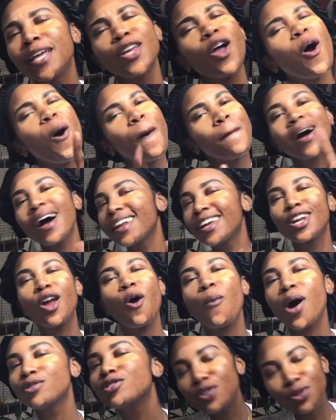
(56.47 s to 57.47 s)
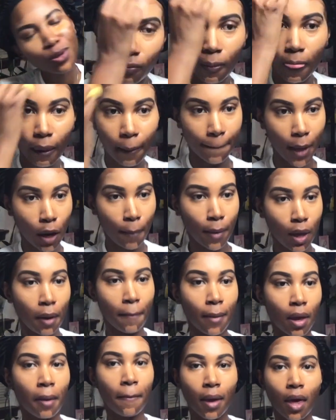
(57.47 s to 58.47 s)
And then I'm going to go in with my
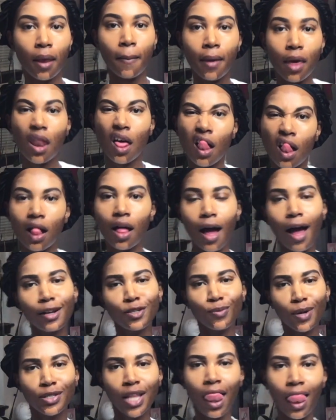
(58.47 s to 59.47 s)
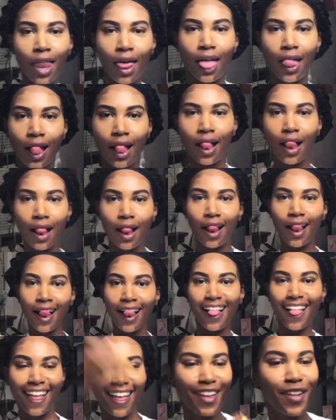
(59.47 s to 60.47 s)
Maybelline Fit Me Foundation in the colors
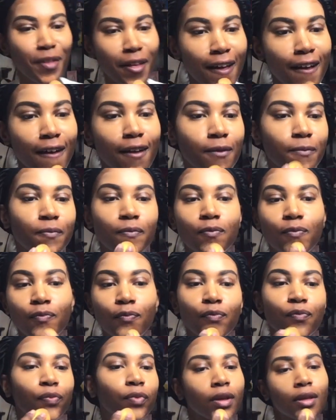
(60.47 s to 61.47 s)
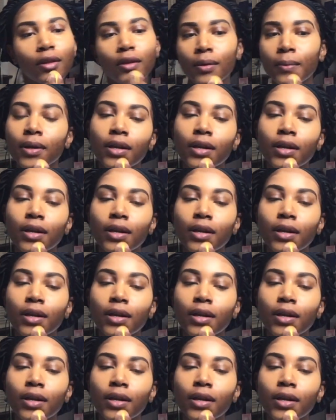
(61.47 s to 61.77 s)
338. Get it, girl.